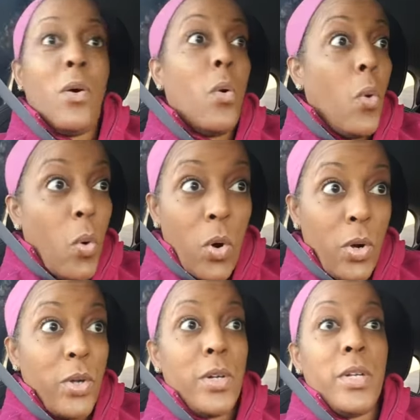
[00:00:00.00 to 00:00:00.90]

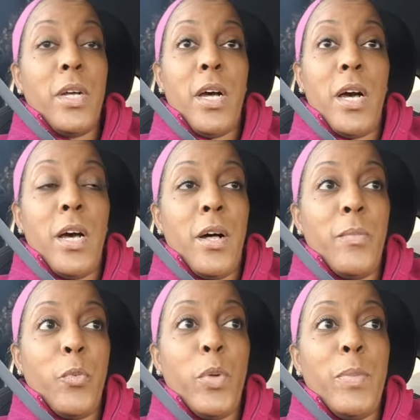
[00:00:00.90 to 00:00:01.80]
or
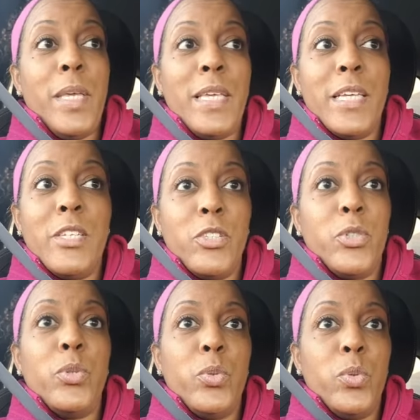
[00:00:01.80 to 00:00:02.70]
um, we begin
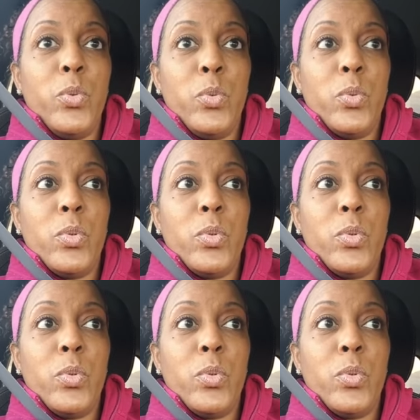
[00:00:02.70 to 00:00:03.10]
to